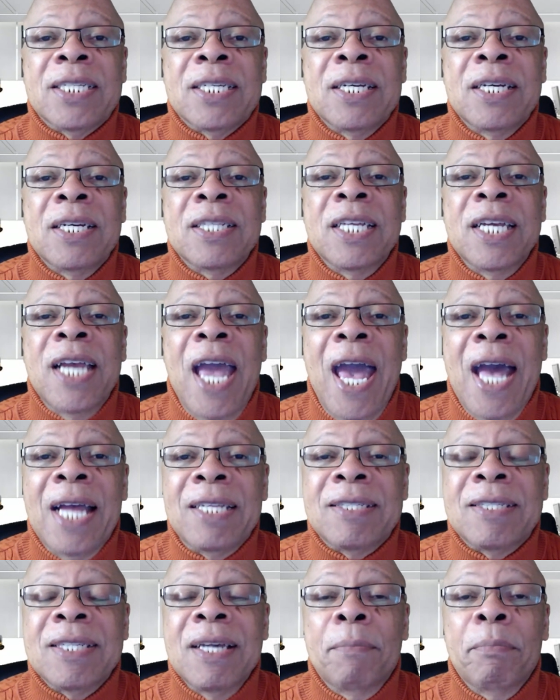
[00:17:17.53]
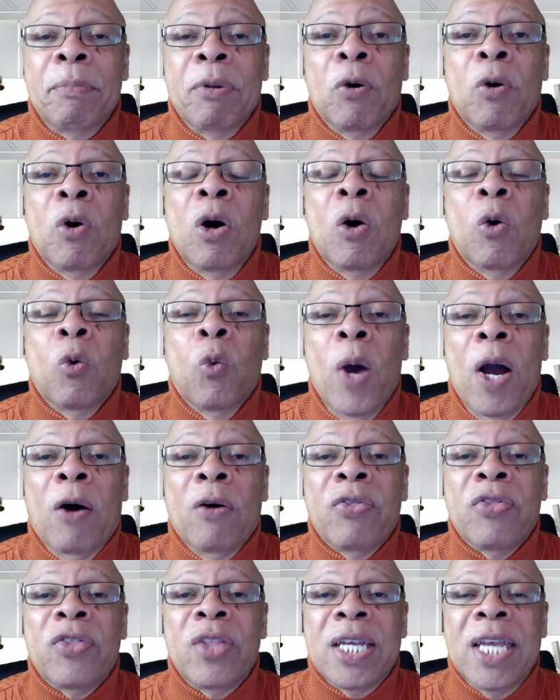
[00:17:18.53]
the
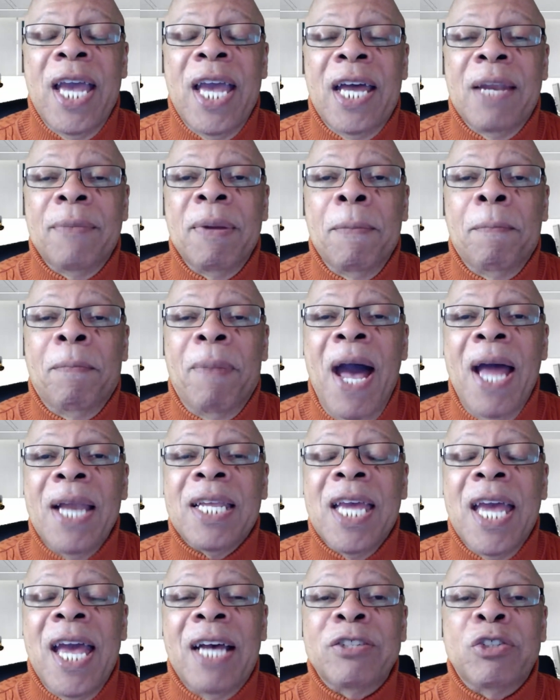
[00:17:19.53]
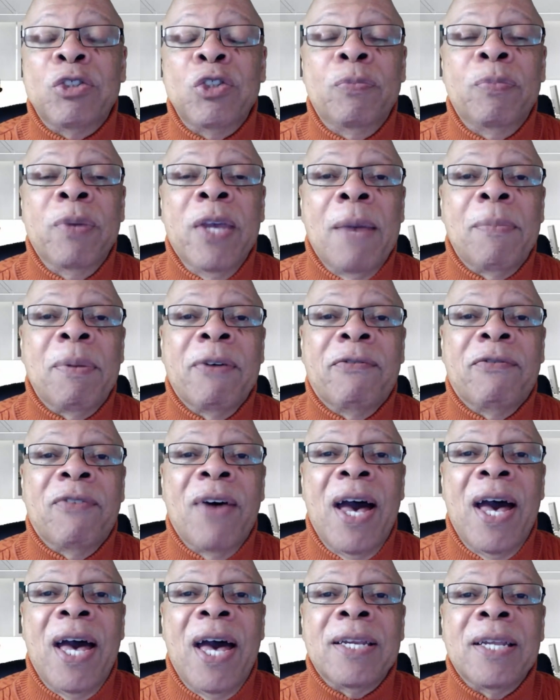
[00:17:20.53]
@Wealth Academy podcast, you'll be able to
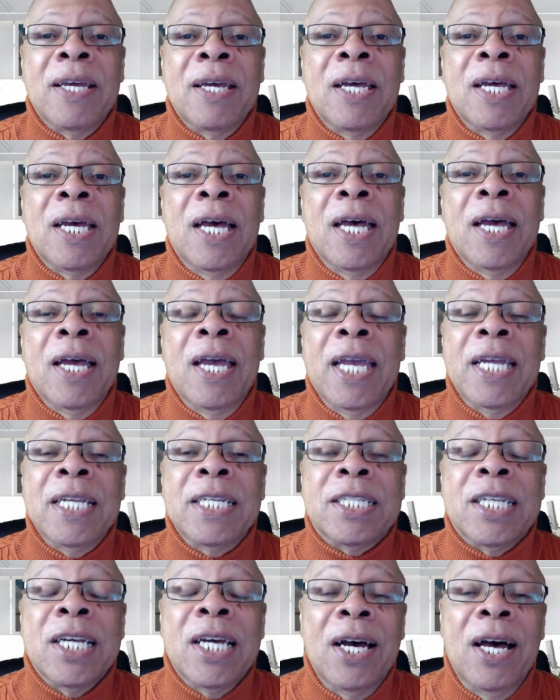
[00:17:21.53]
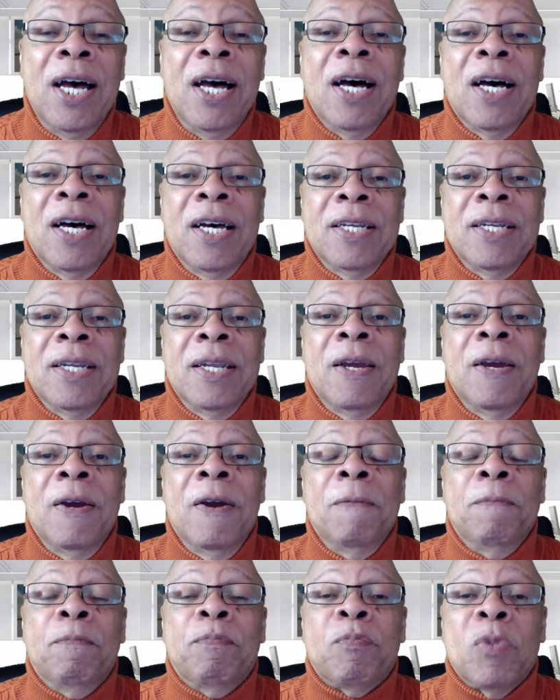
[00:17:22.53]
find a ton
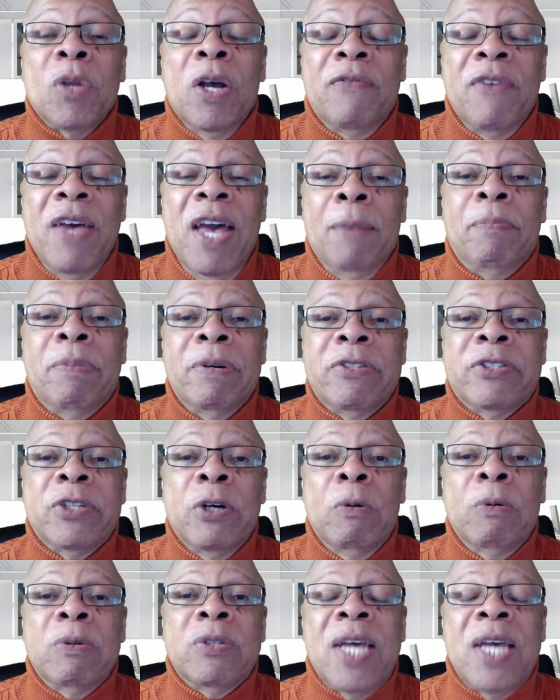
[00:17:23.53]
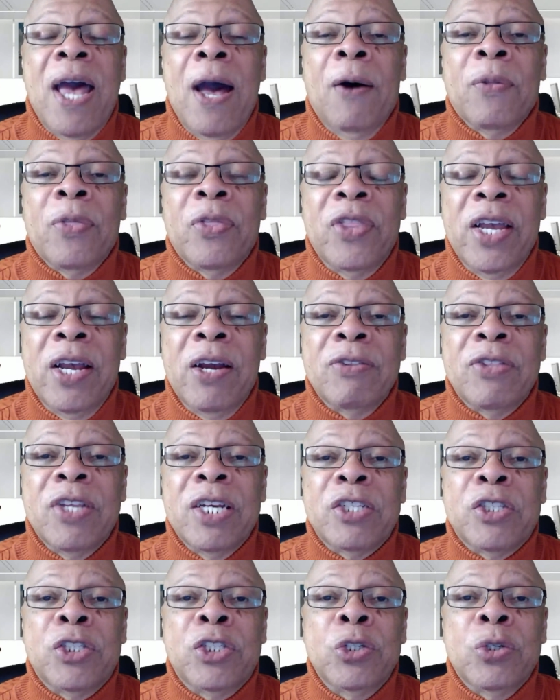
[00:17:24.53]
of episodes out there
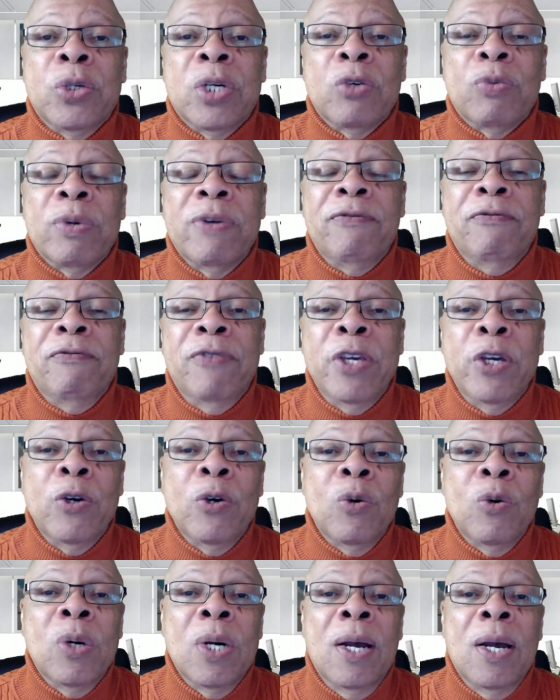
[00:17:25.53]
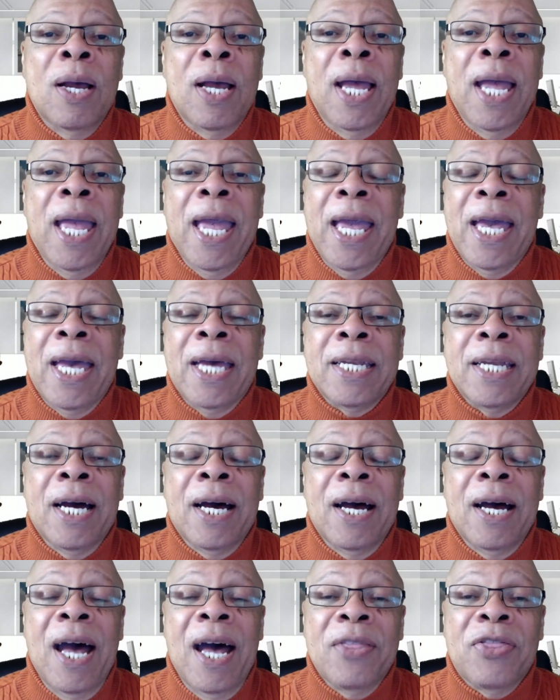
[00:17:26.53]
that you can review. And
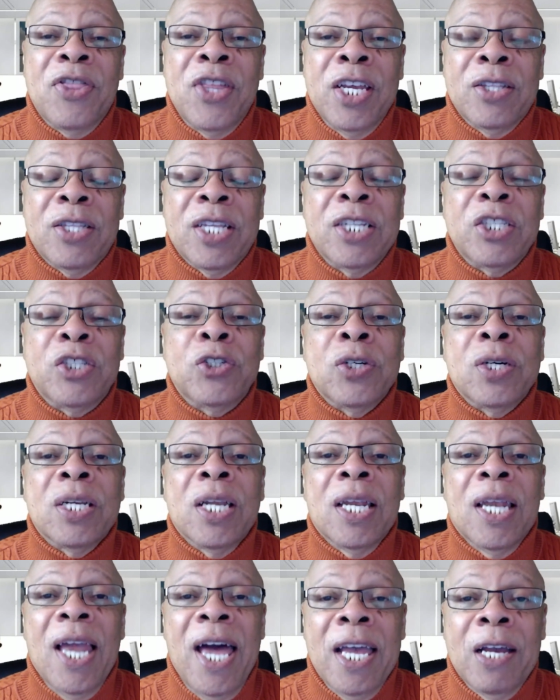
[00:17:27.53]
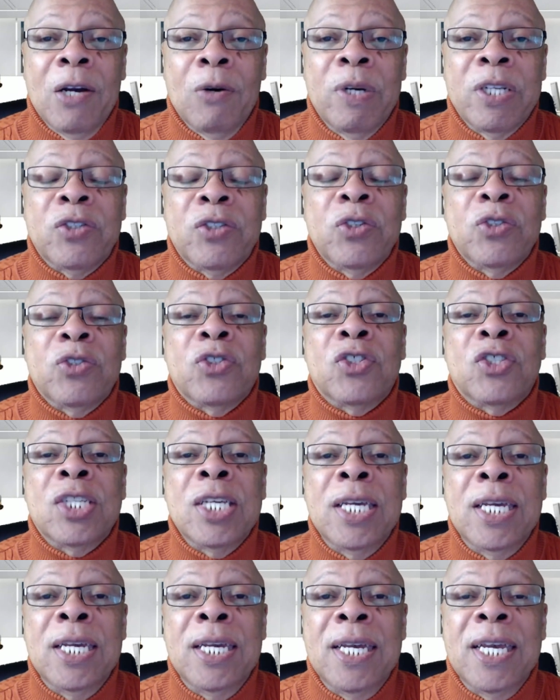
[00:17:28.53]
I think that you're going to like what you
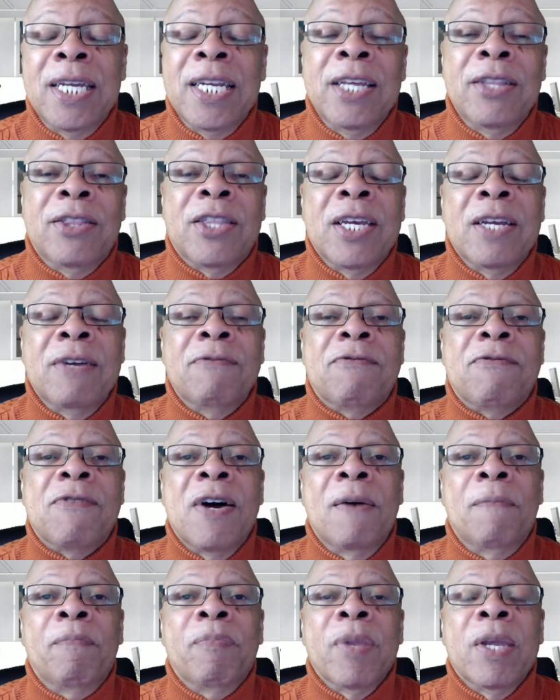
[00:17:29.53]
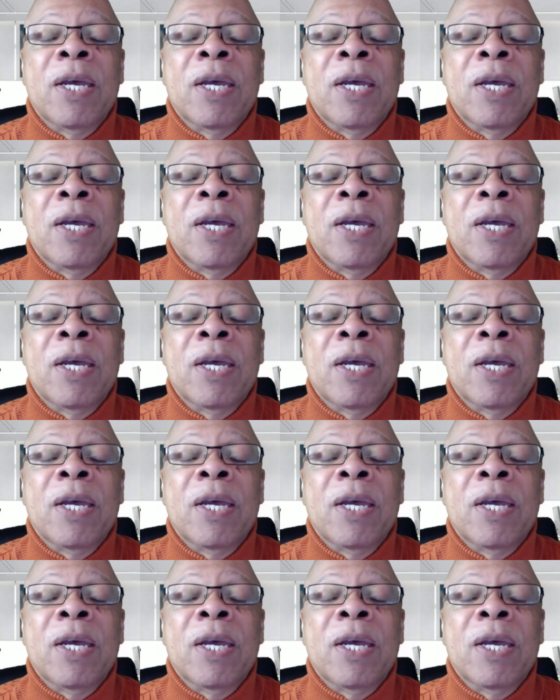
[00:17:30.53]
see. Anything from,